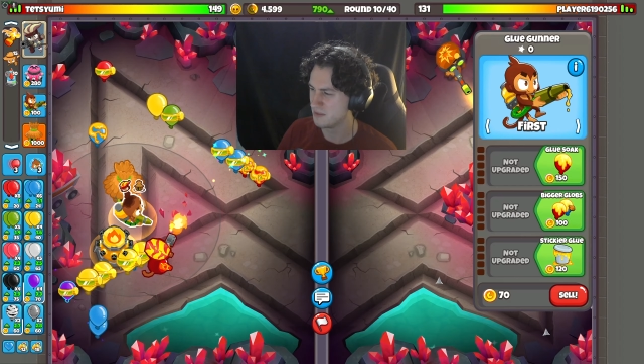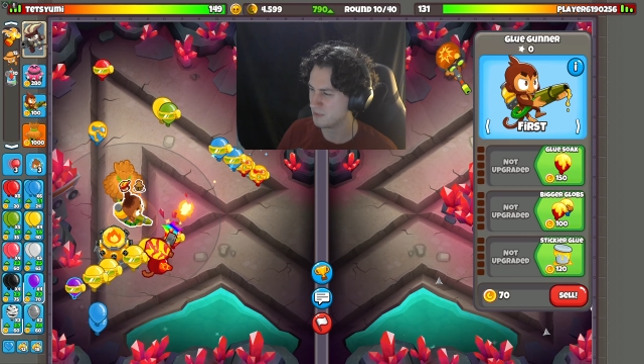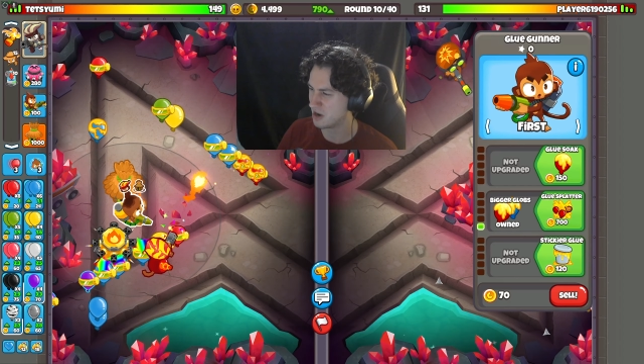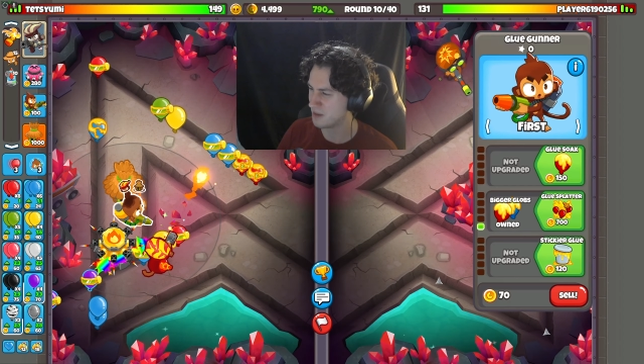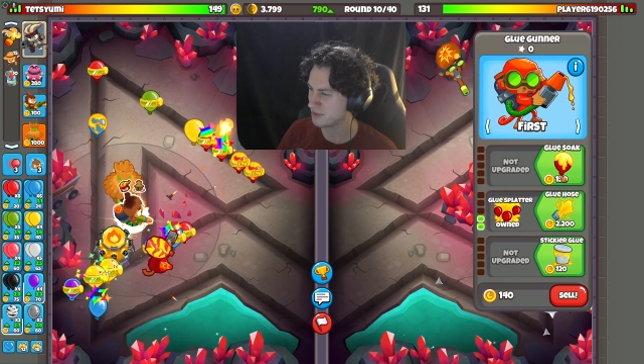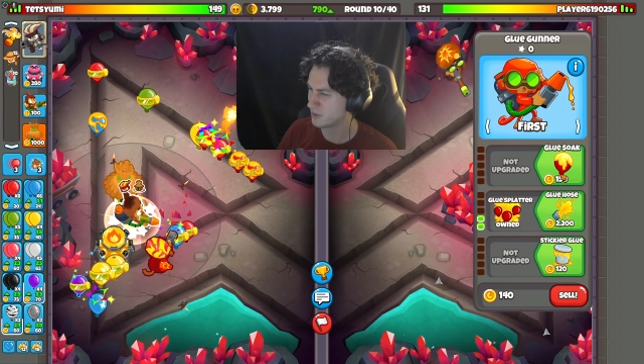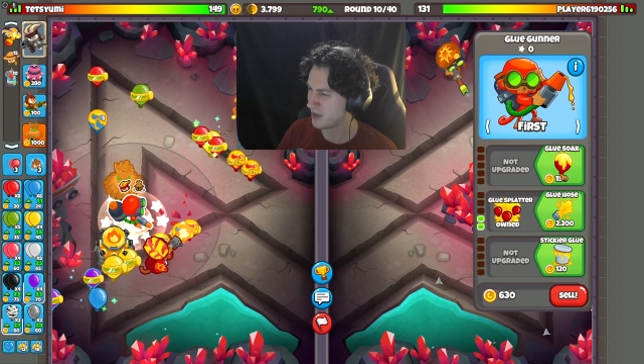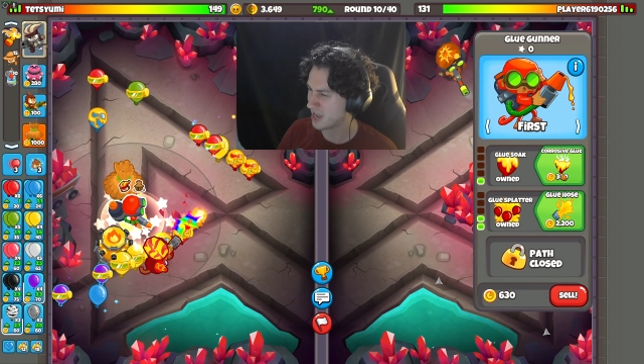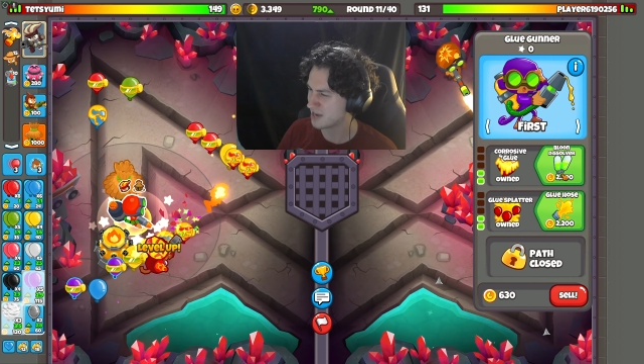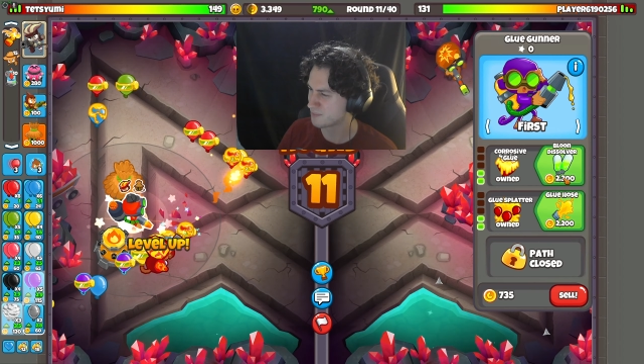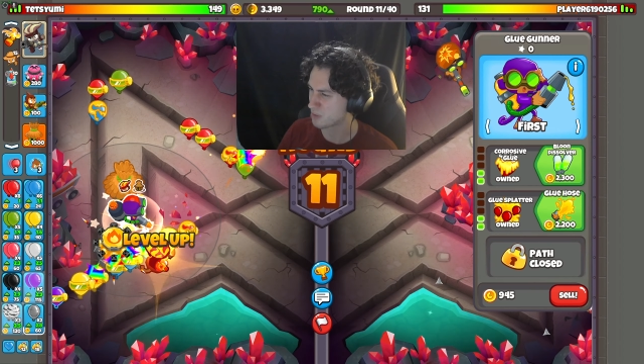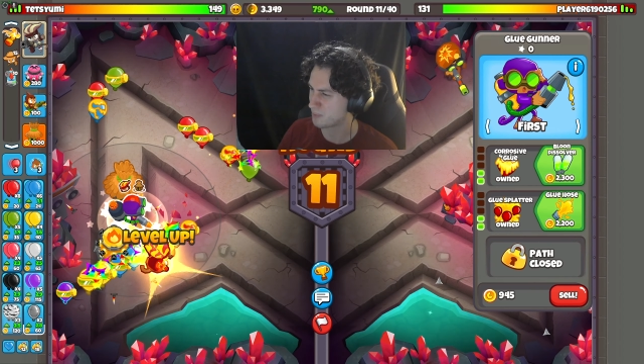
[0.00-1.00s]
But I'm going to go
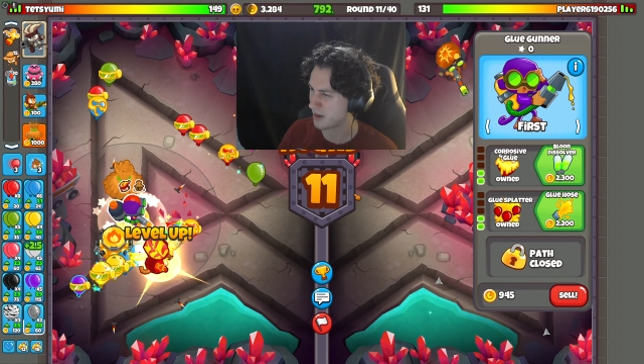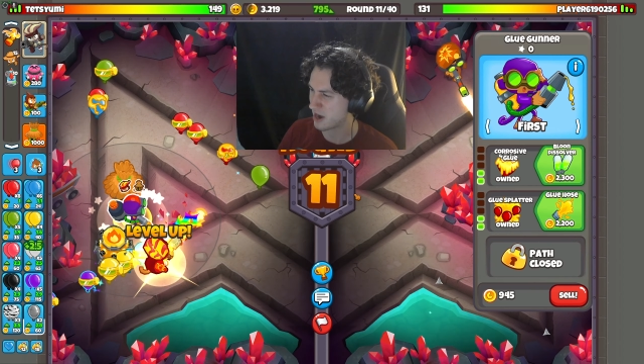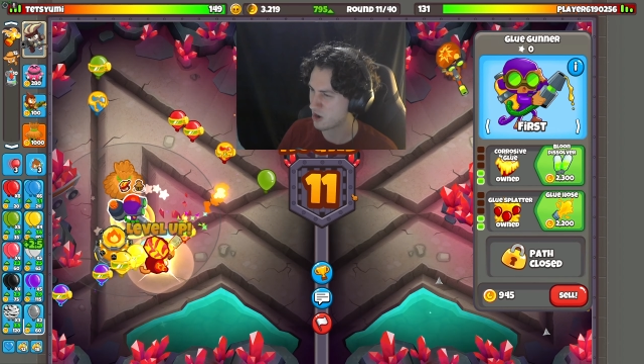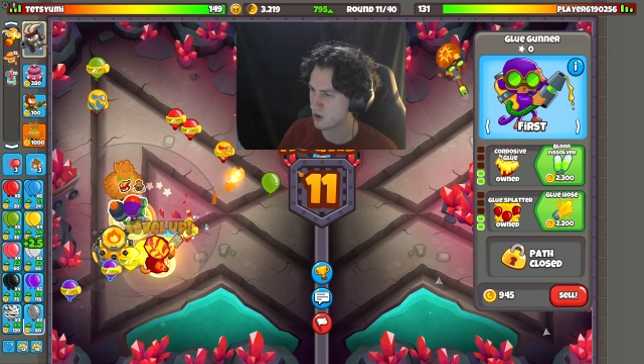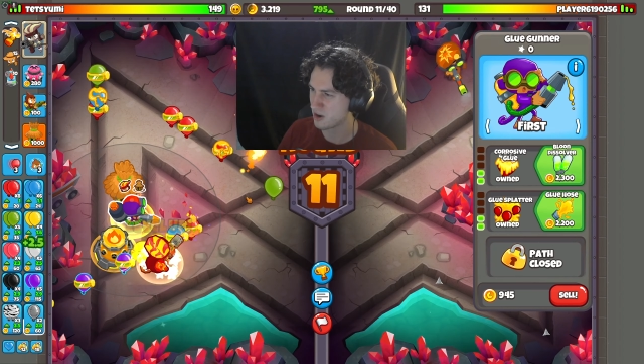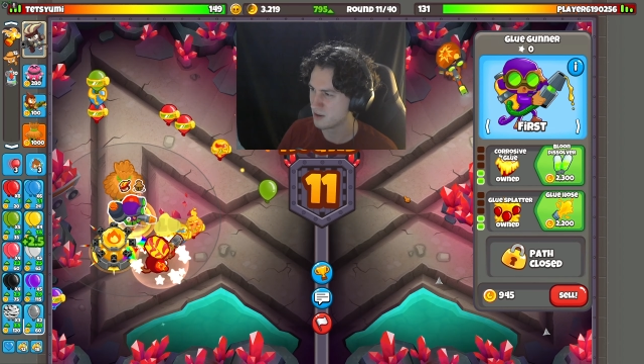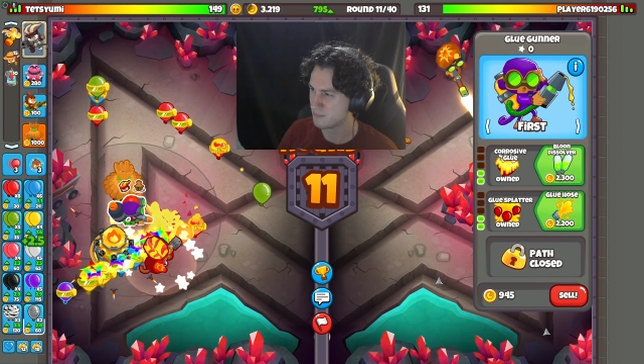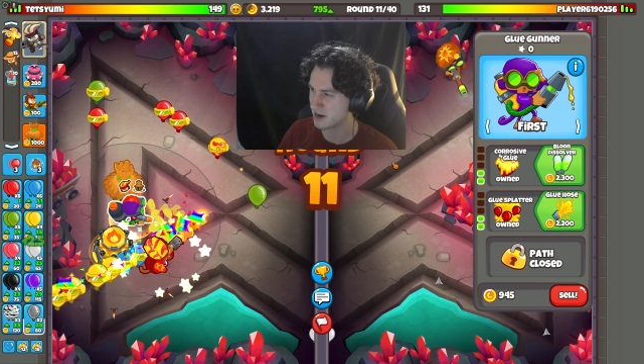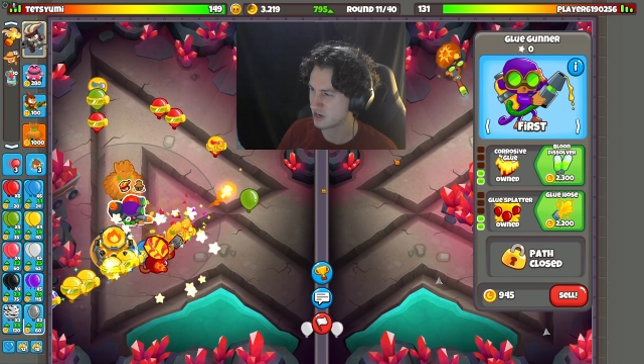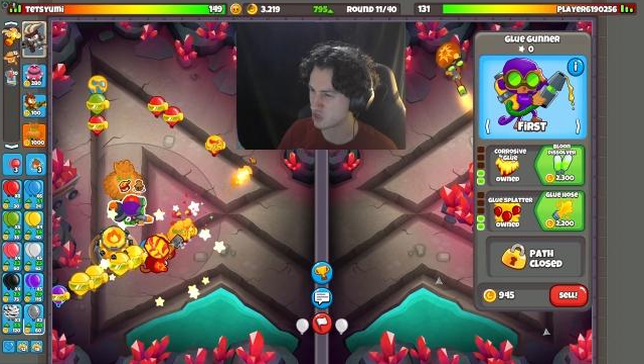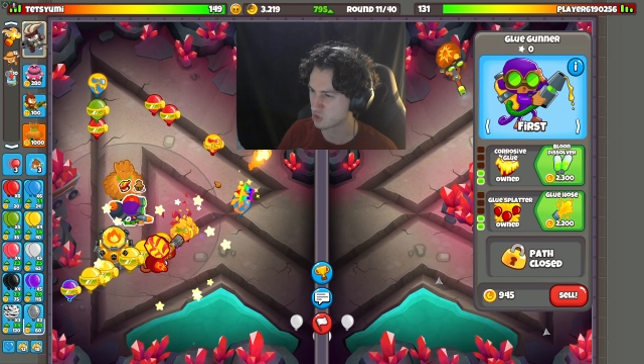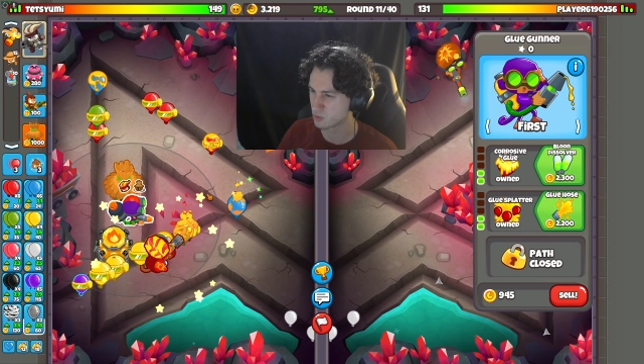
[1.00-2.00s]
ahead and prepare
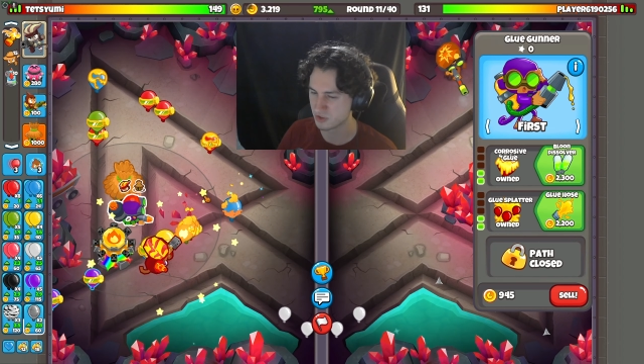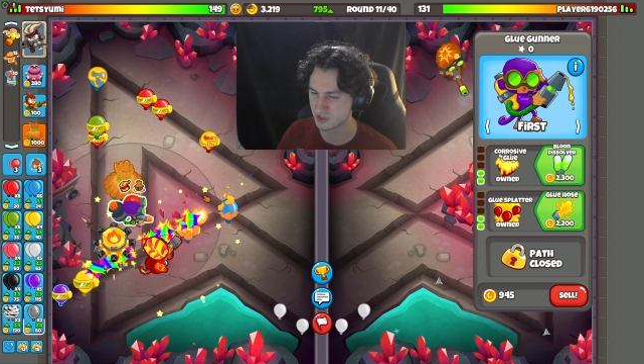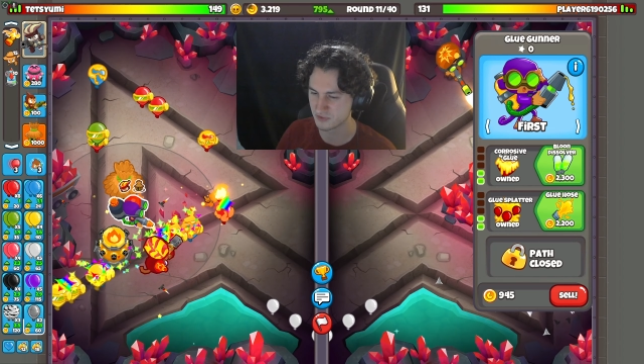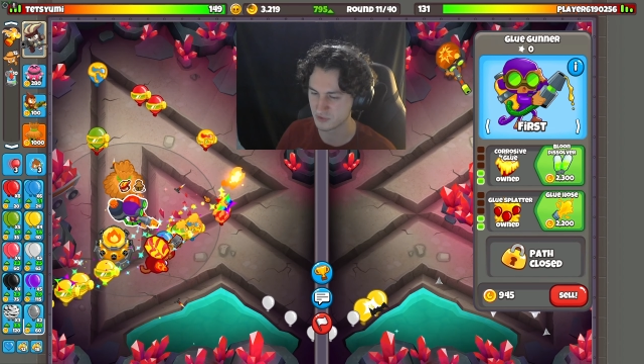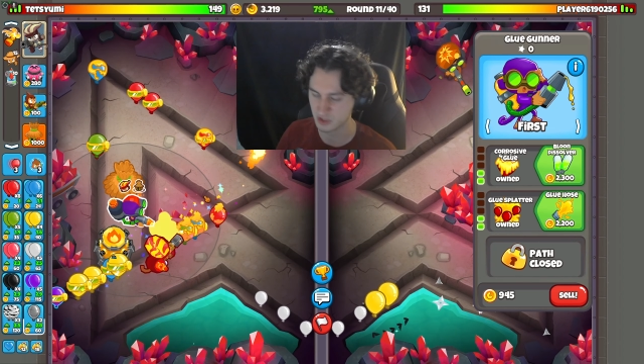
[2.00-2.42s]
my corrosive